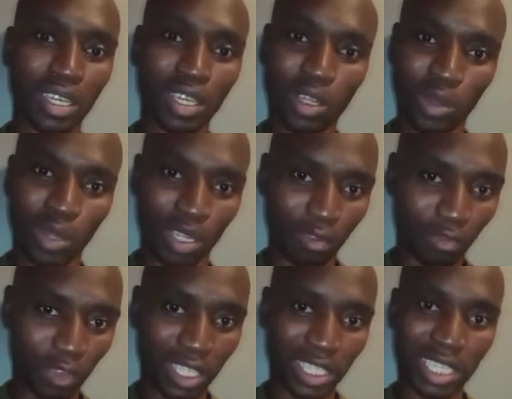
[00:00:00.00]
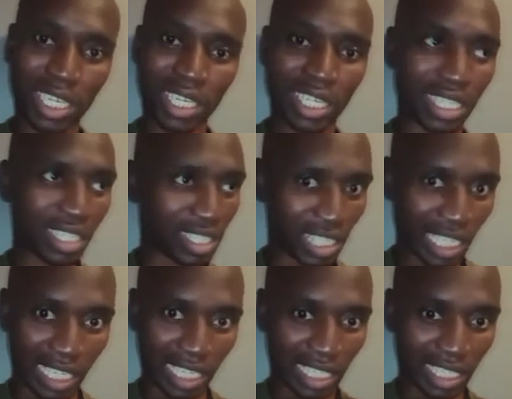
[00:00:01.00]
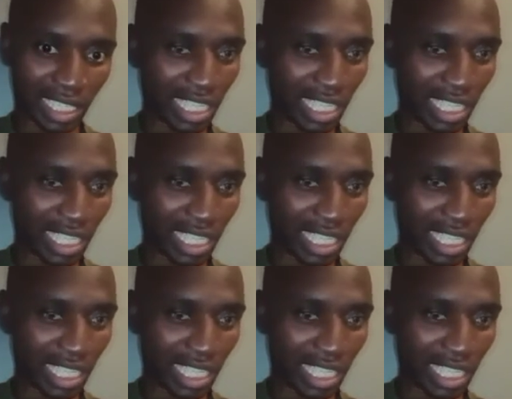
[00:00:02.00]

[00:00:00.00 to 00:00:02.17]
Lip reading: in factories and